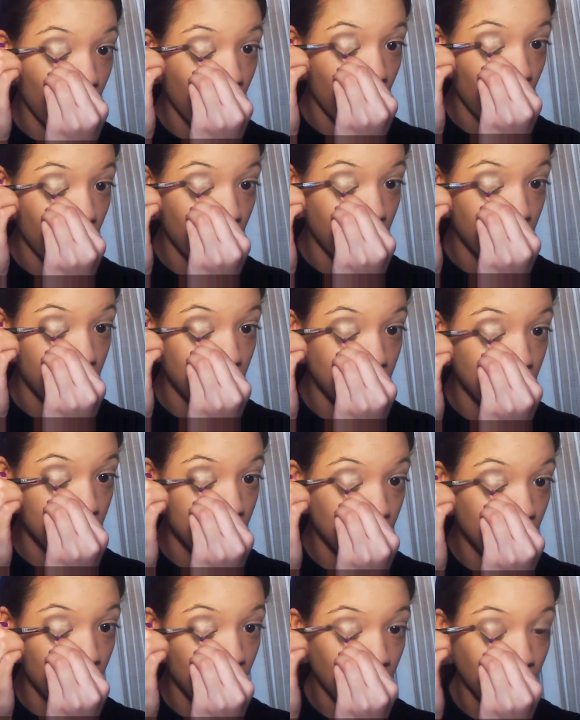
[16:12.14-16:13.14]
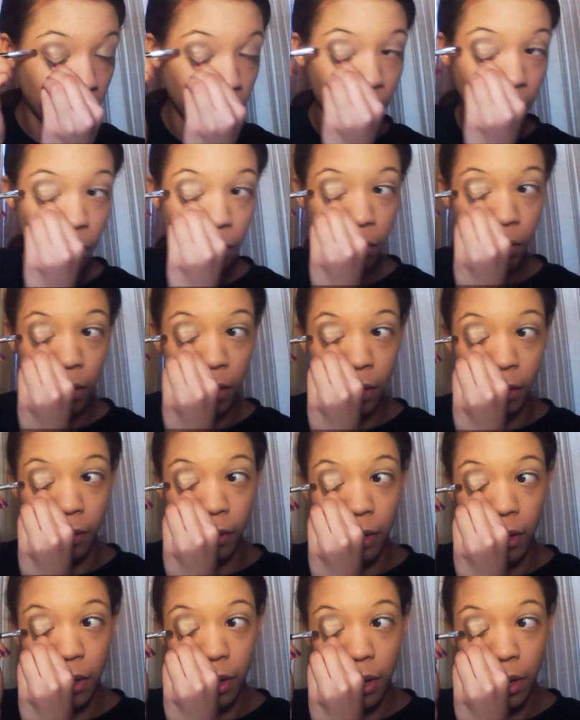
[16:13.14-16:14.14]
edge to give that sort of
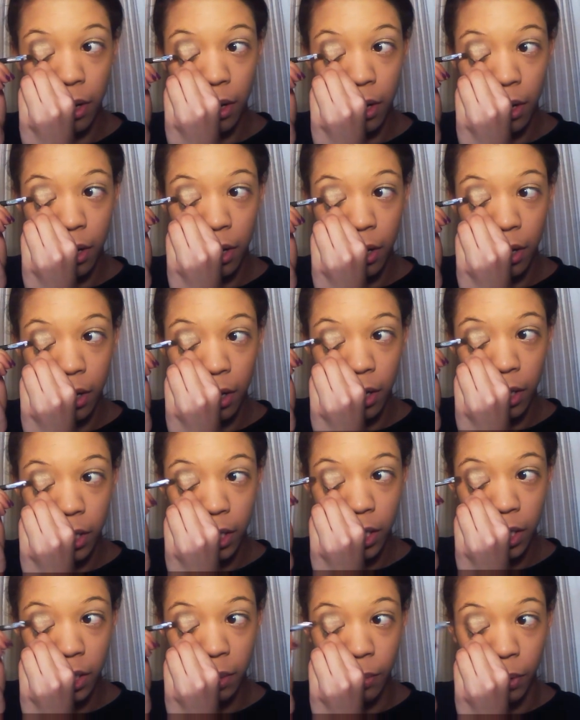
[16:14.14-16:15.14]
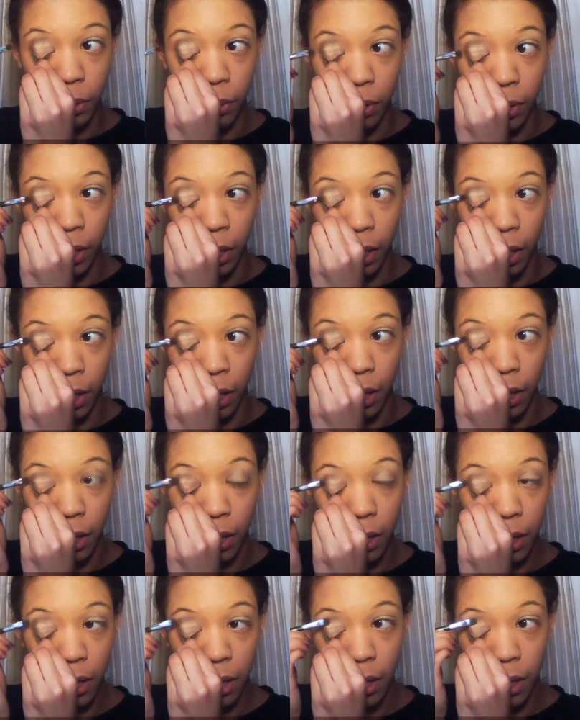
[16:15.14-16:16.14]
smoky
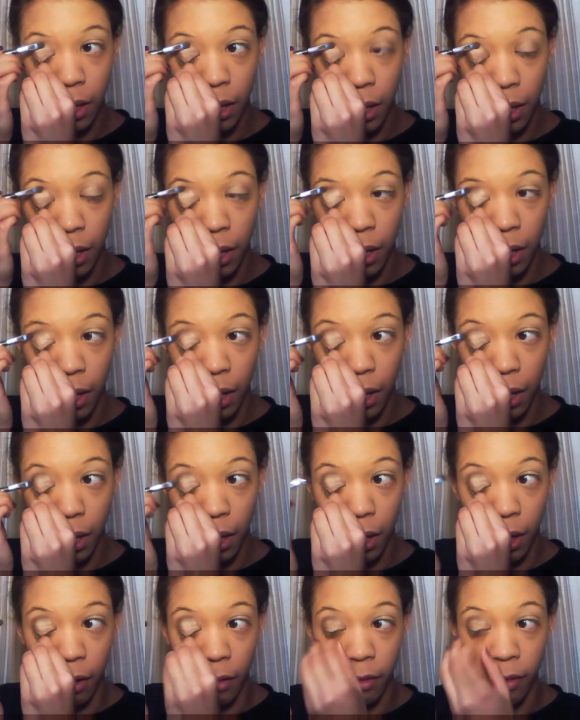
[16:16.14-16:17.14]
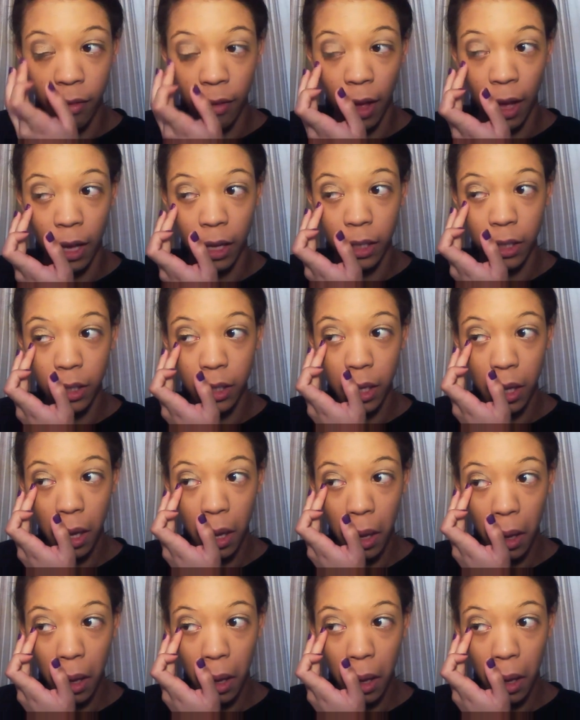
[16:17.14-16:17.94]
effect.